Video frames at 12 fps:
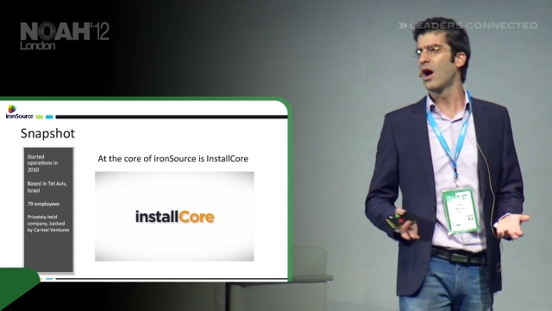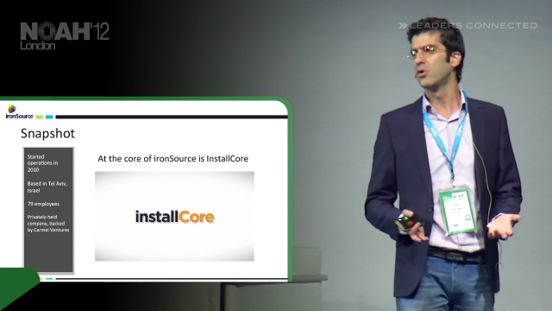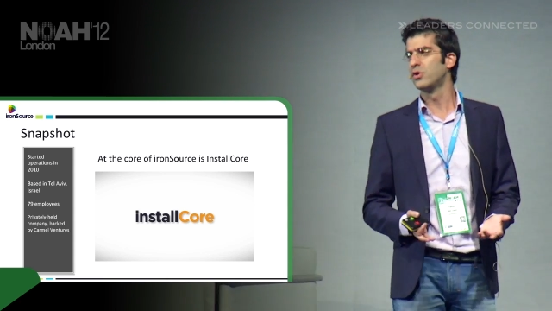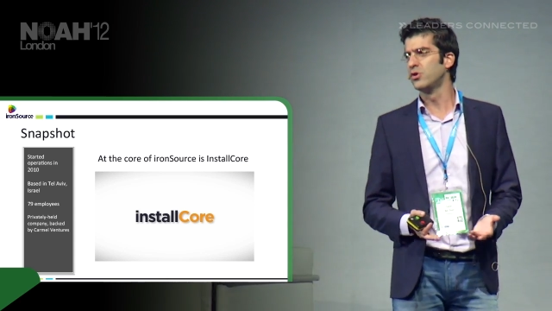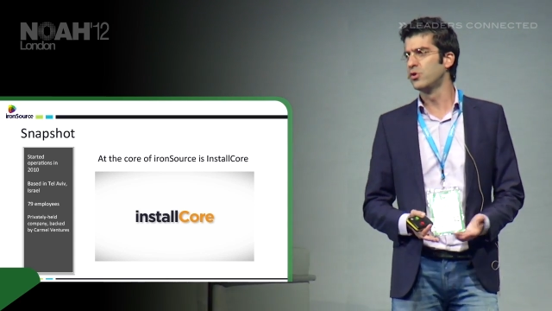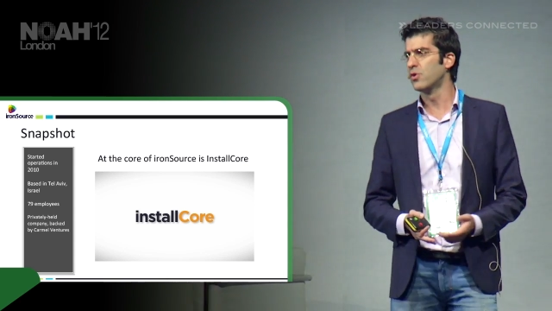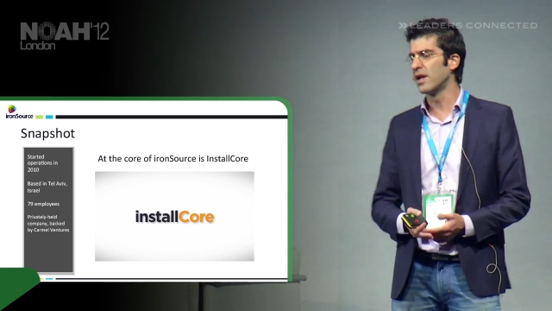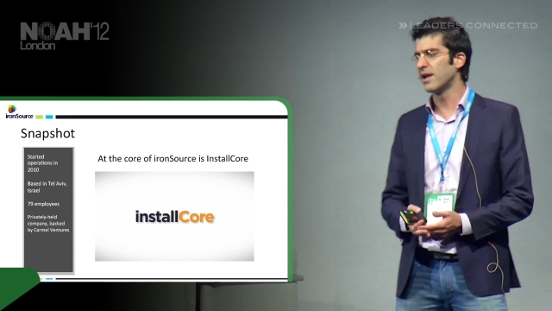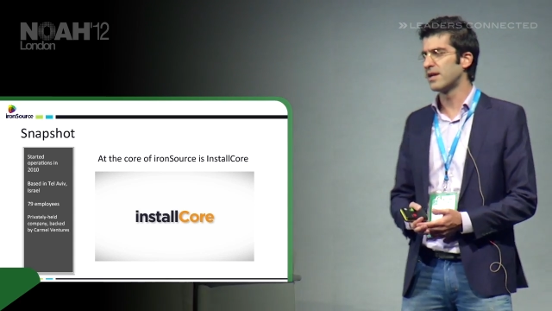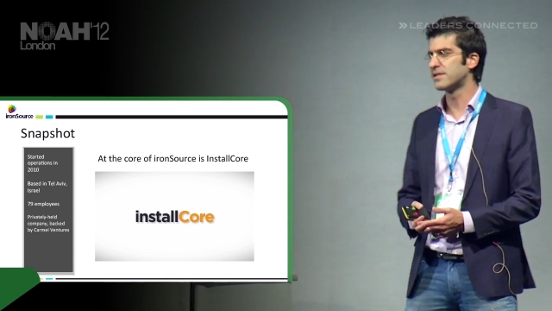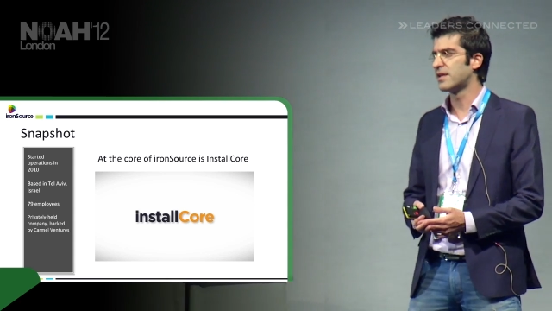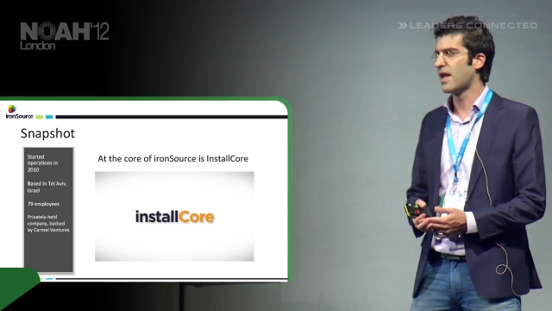how to do
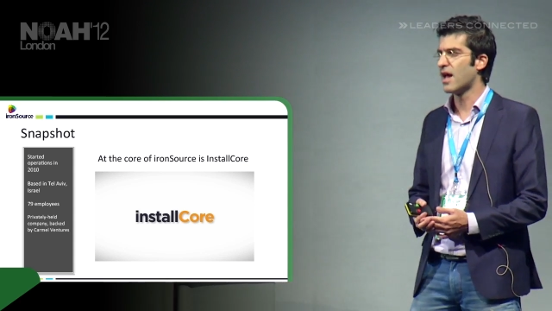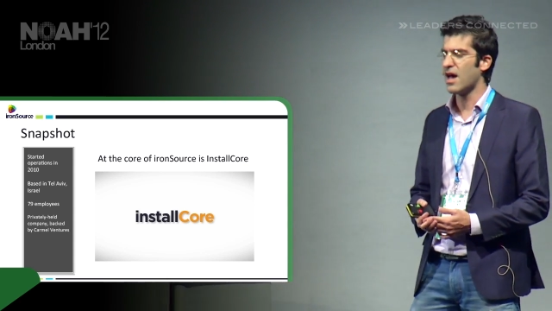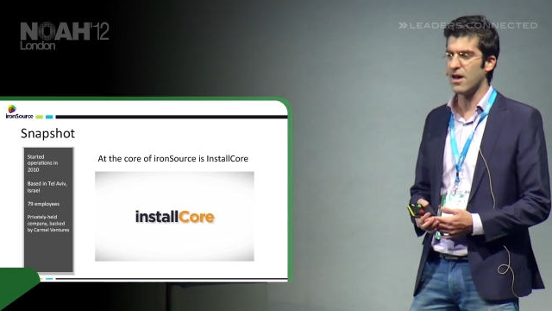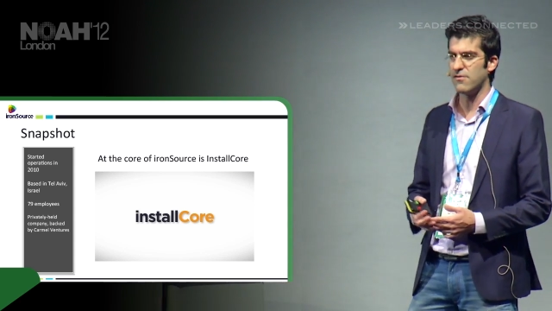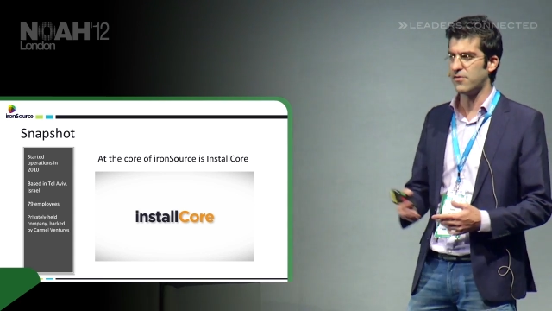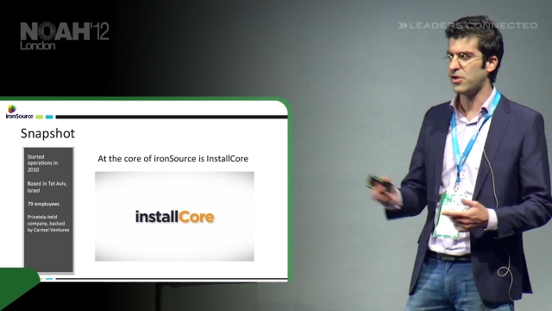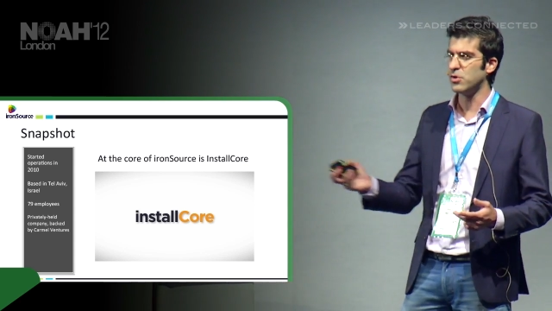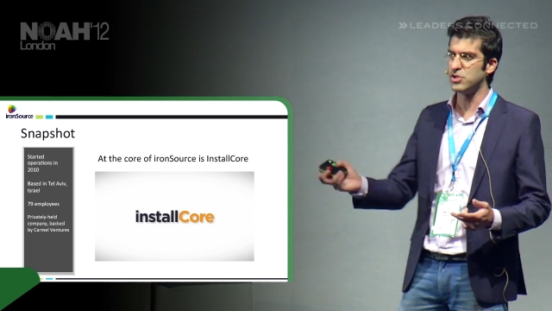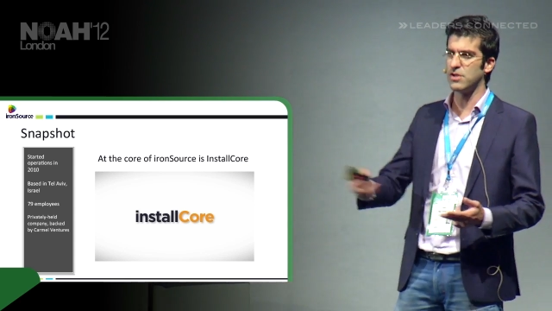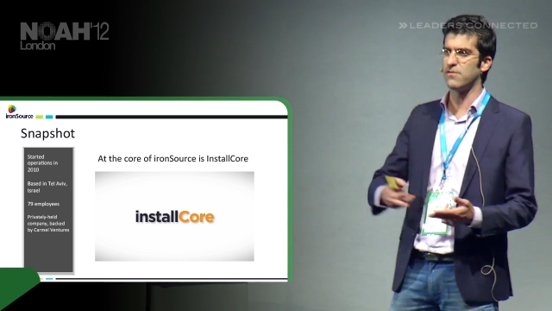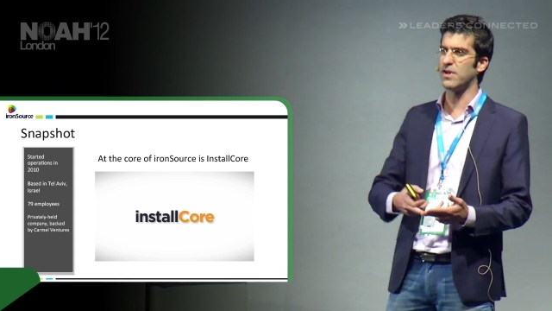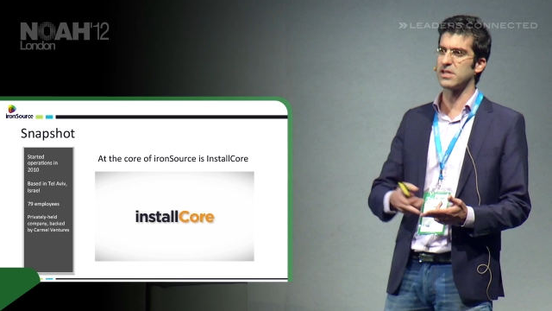unless they have
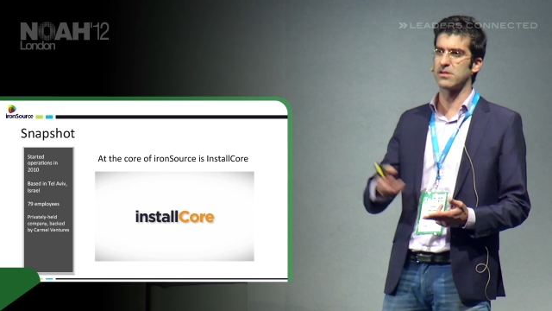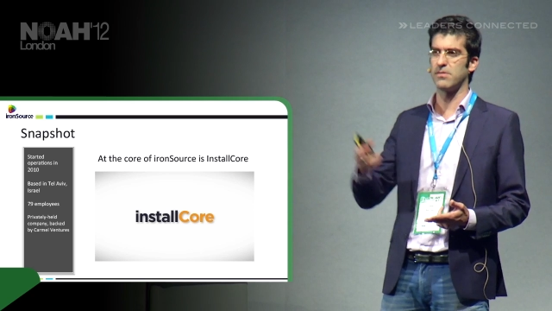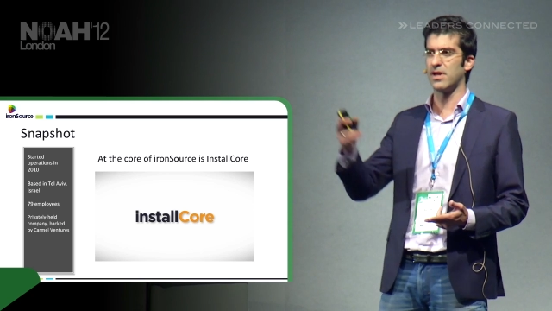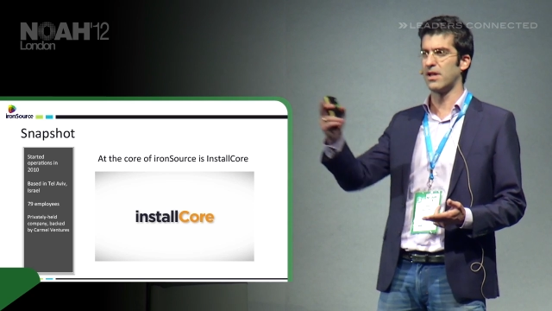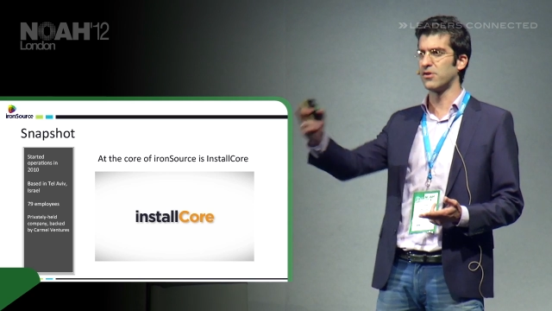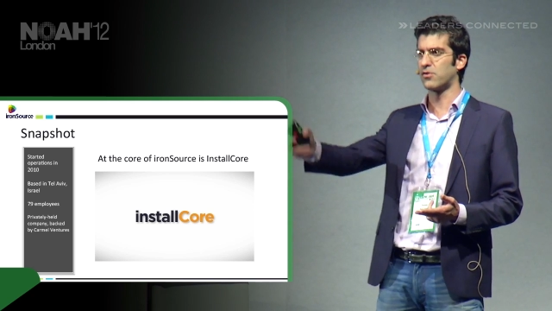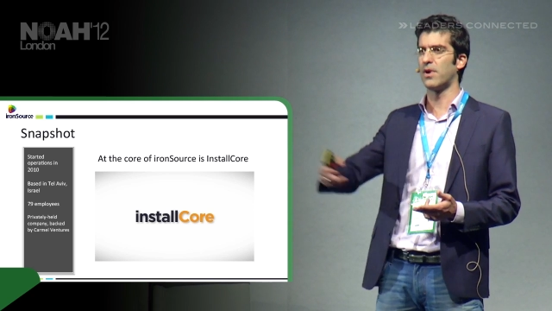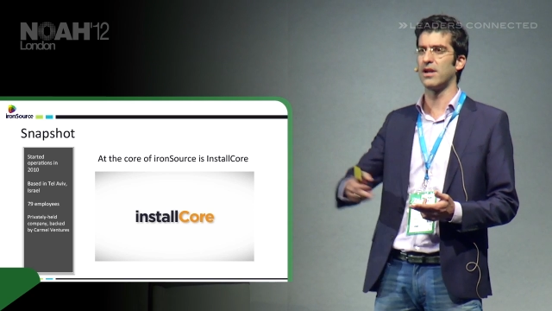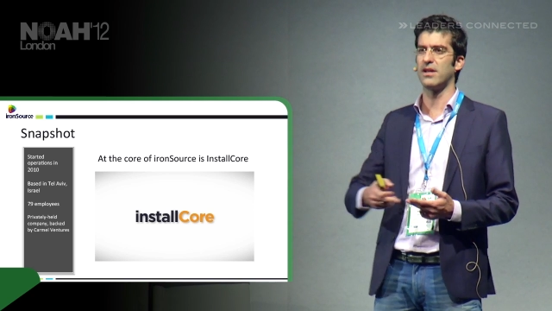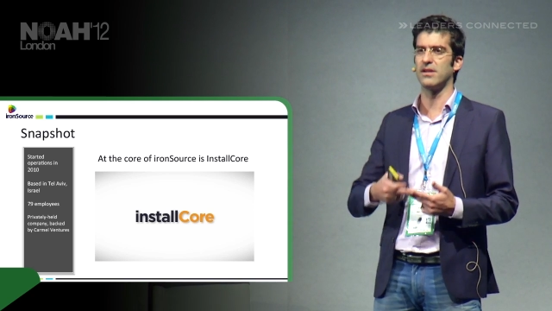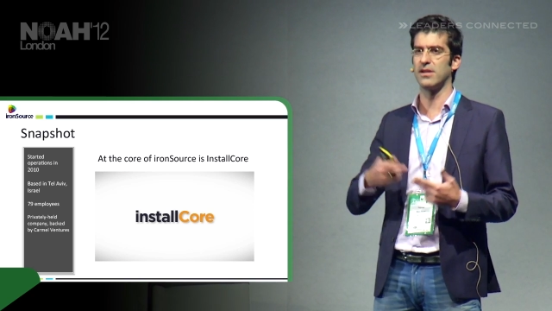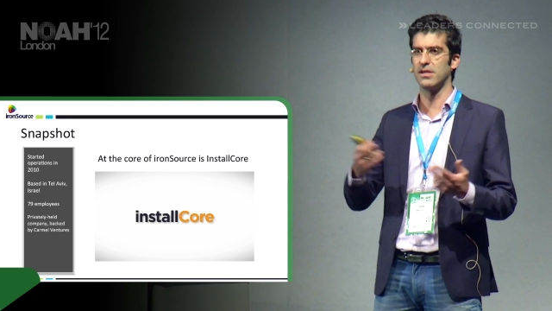huge investment or
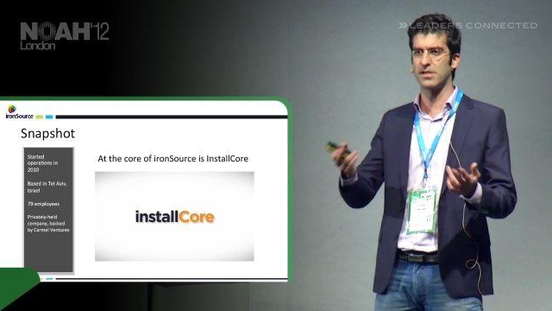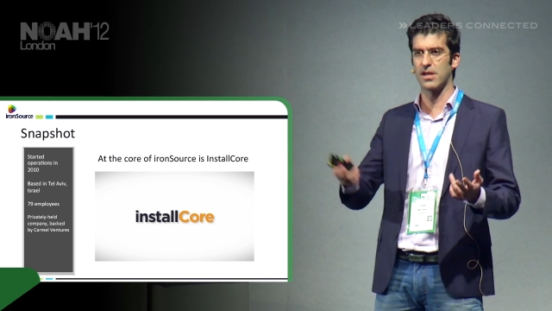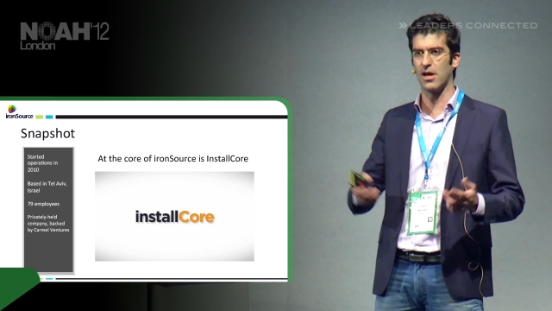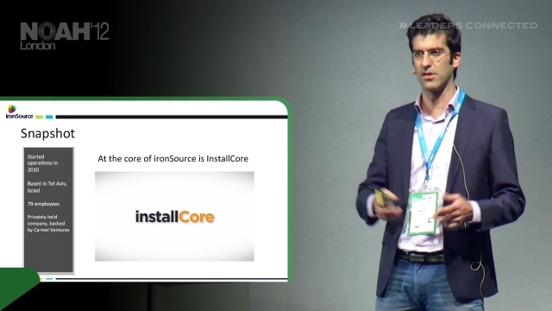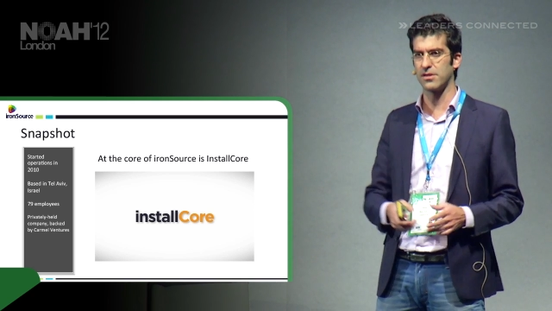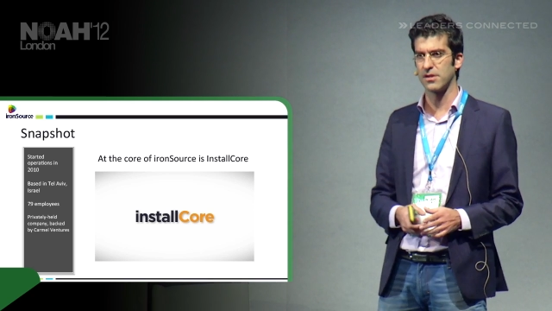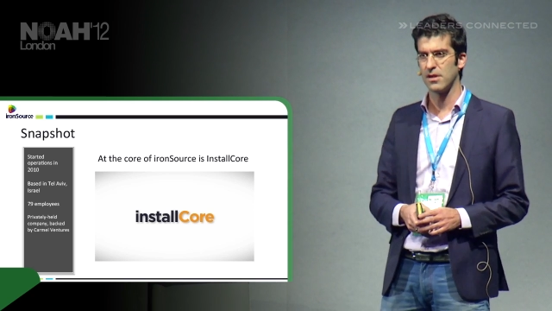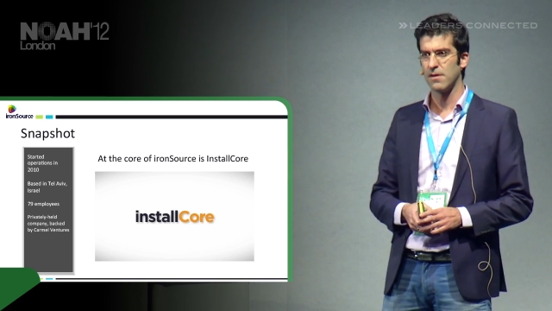money and they start